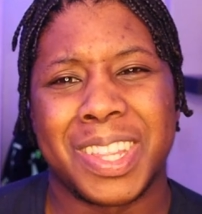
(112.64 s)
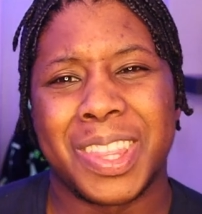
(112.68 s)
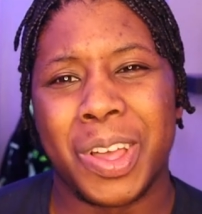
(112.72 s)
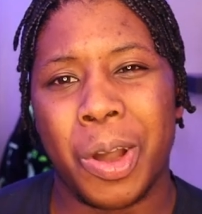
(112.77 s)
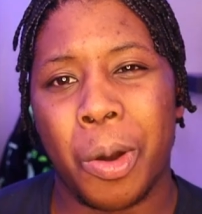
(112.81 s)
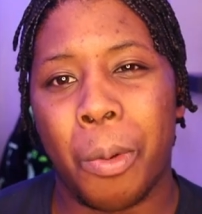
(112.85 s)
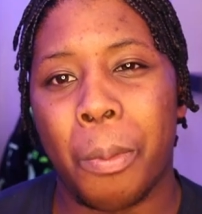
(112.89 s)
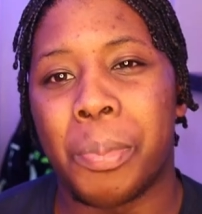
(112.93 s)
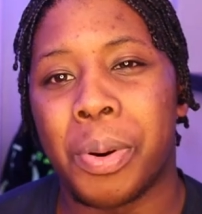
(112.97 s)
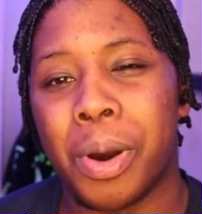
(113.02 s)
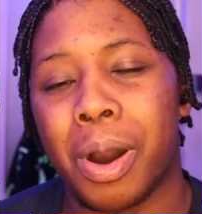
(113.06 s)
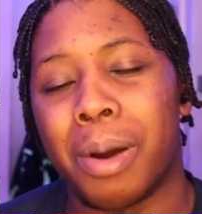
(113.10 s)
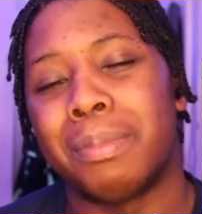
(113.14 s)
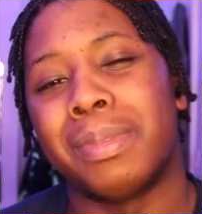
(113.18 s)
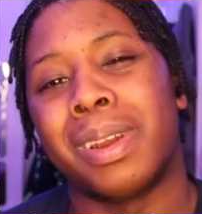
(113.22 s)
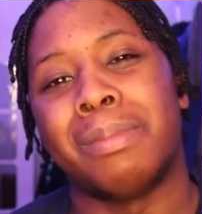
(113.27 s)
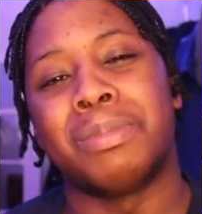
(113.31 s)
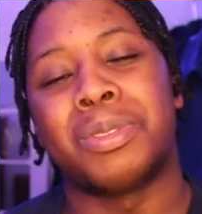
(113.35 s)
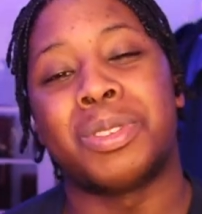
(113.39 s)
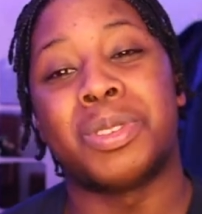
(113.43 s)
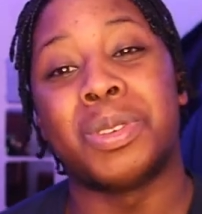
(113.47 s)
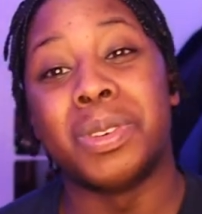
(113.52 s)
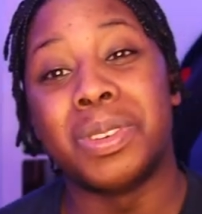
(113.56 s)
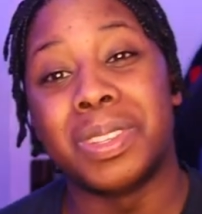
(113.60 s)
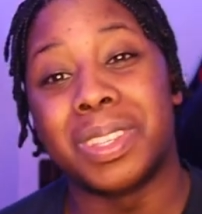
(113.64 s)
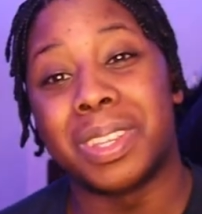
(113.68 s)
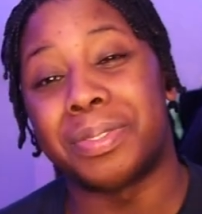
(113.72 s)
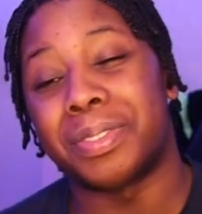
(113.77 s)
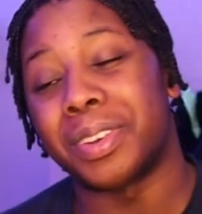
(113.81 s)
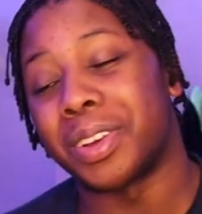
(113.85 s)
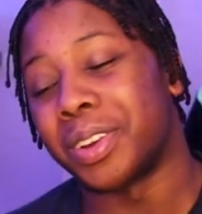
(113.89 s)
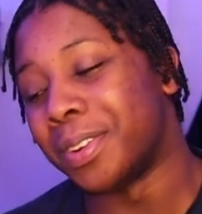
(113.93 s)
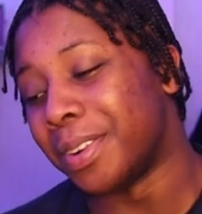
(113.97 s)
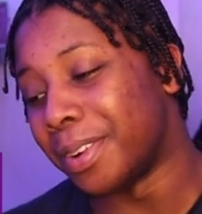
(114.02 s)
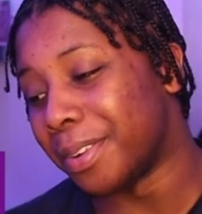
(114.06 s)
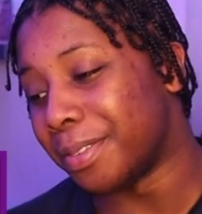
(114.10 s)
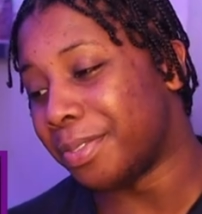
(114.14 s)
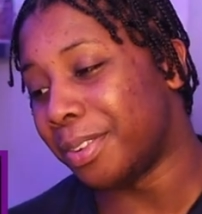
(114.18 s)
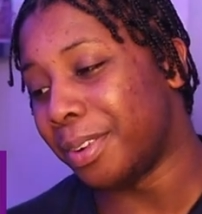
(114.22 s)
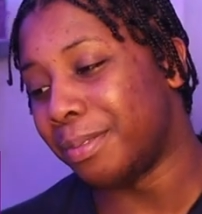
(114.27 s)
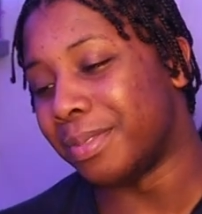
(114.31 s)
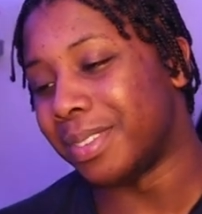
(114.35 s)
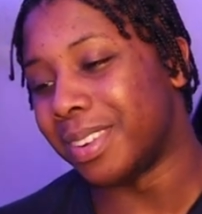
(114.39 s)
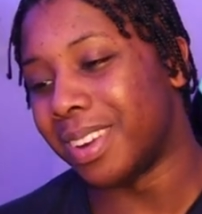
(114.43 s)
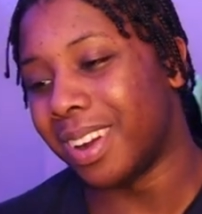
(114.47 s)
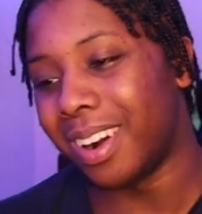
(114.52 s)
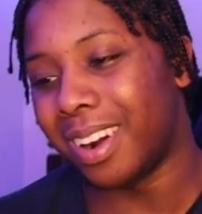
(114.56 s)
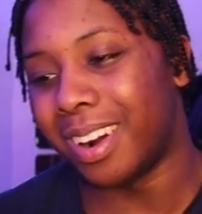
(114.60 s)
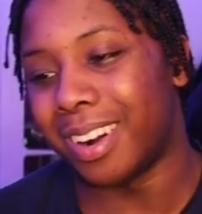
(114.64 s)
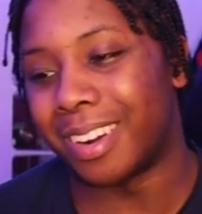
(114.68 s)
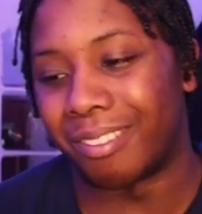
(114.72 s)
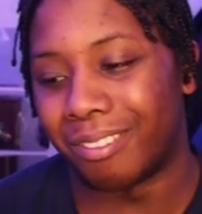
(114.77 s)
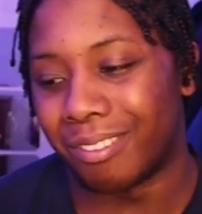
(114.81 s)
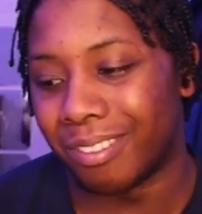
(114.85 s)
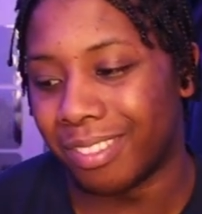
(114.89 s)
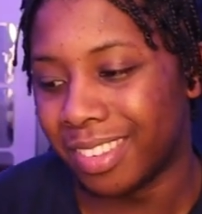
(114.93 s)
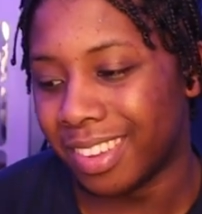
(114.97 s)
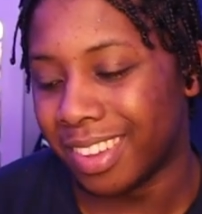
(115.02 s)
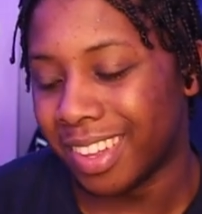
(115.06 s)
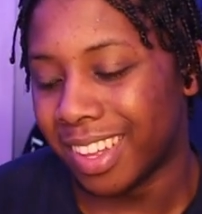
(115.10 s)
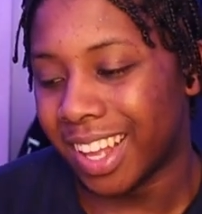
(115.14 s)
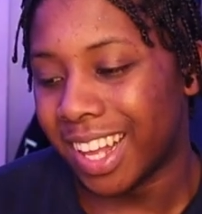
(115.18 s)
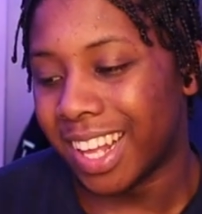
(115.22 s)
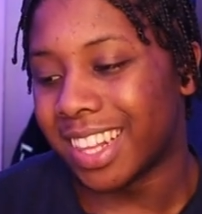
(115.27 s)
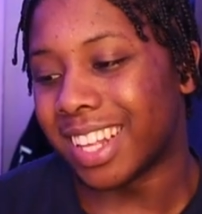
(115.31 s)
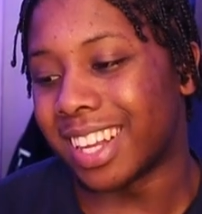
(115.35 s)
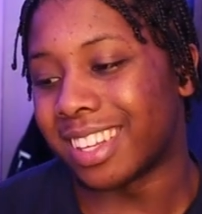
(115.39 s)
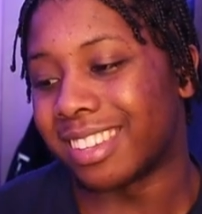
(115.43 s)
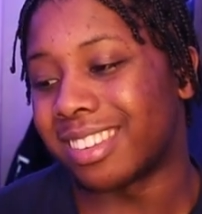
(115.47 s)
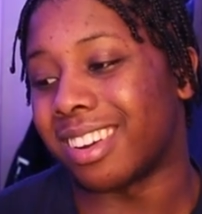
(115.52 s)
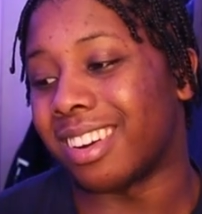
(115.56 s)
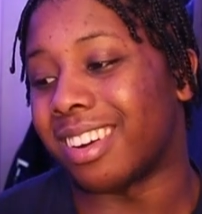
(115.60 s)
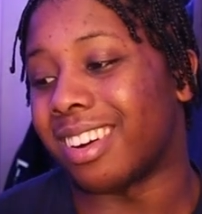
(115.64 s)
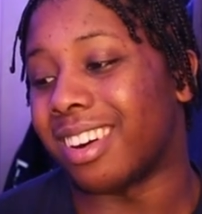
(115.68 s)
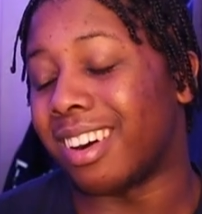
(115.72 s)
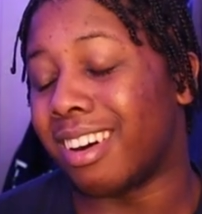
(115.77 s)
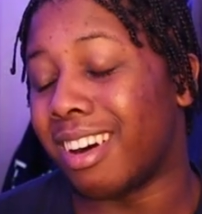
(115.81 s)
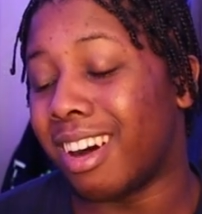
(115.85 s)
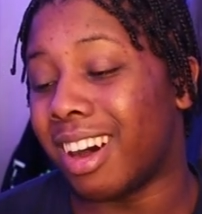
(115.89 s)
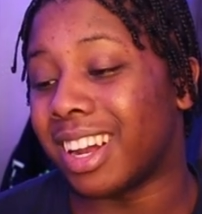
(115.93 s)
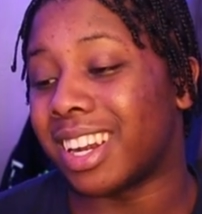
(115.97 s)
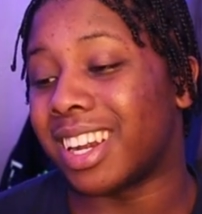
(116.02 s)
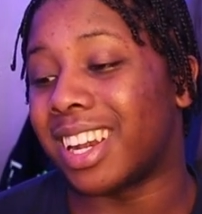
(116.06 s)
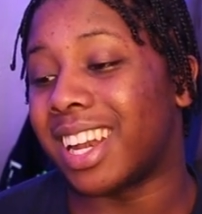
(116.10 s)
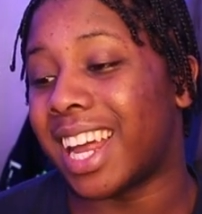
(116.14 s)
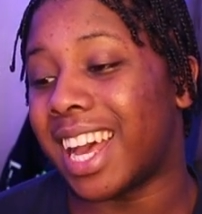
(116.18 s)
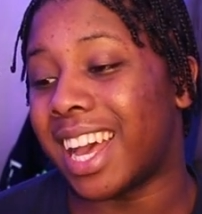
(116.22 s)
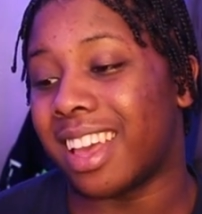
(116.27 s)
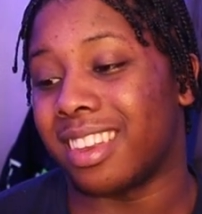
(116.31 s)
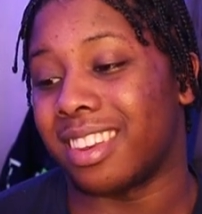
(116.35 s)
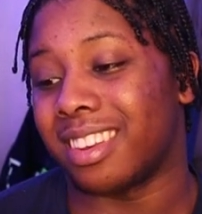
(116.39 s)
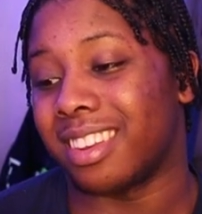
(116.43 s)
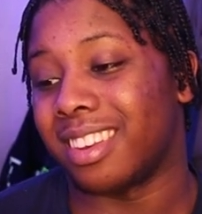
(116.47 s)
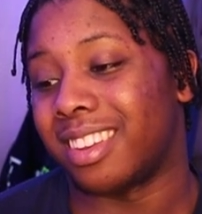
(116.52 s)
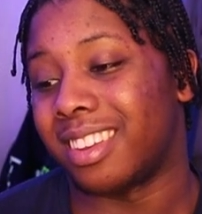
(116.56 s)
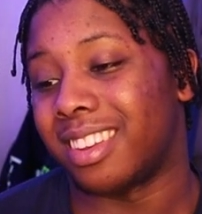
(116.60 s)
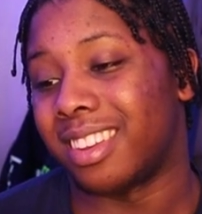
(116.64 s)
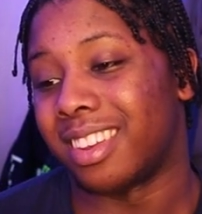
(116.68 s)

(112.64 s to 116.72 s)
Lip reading: Don't pop them twos if you're not from Nam. That's a hard line.